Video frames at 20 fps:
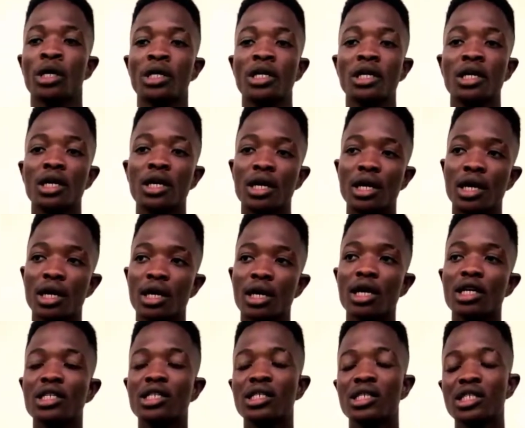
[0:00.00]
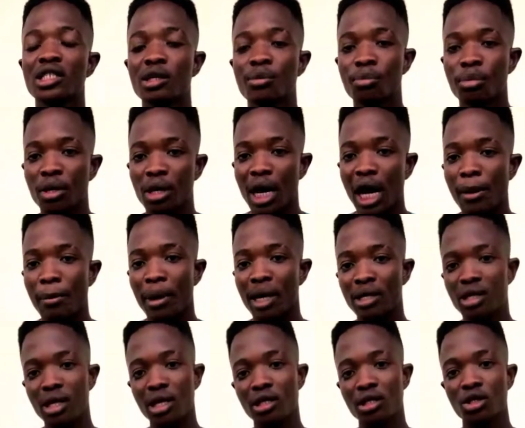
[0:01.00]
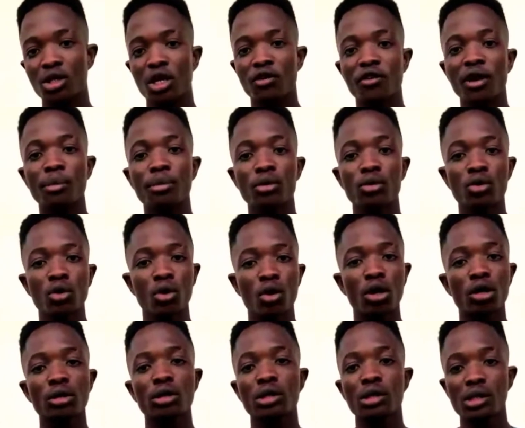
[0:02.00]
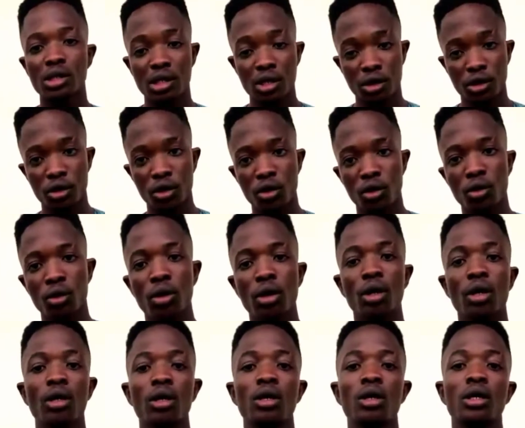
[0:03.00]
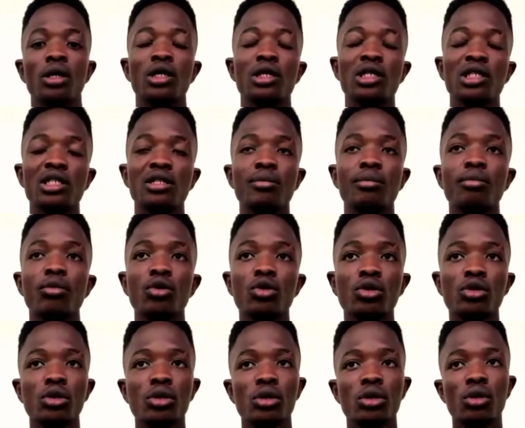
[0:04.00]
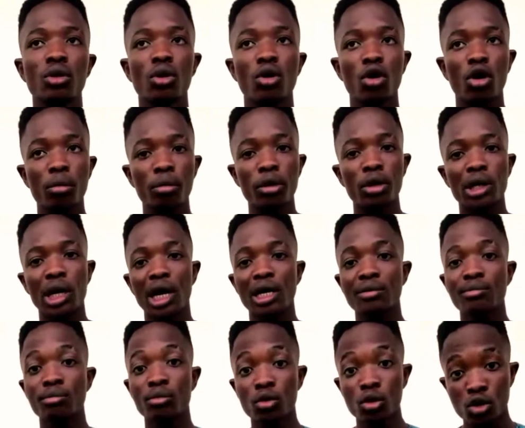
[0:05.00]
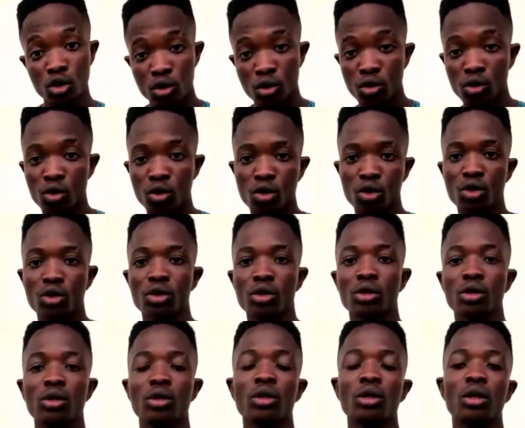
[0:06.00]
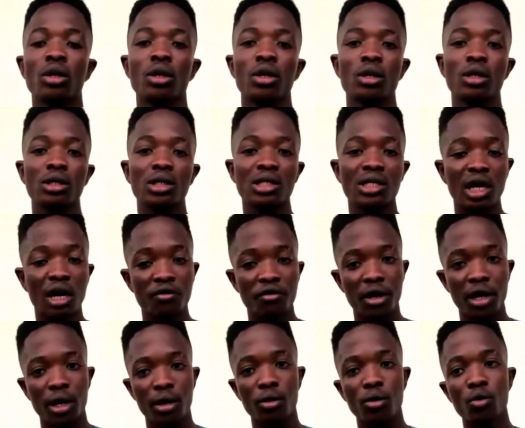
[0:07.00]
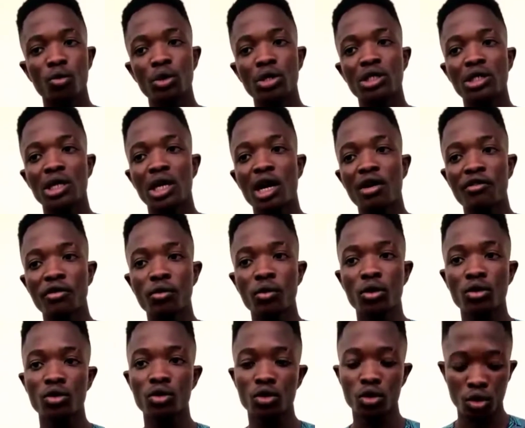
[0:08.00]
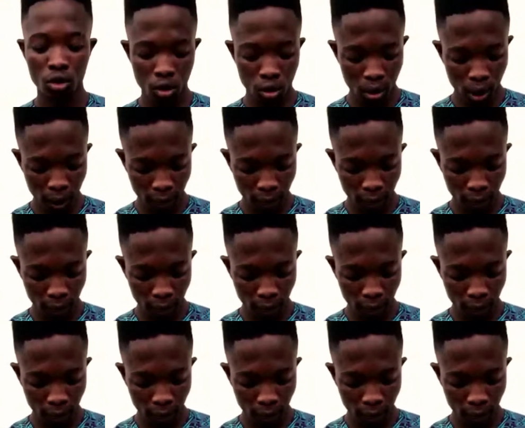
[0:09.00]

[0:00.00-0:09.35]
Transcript: The HTTP Hypertext Transfer Protocol Secure is the most common and most used server which everyone use.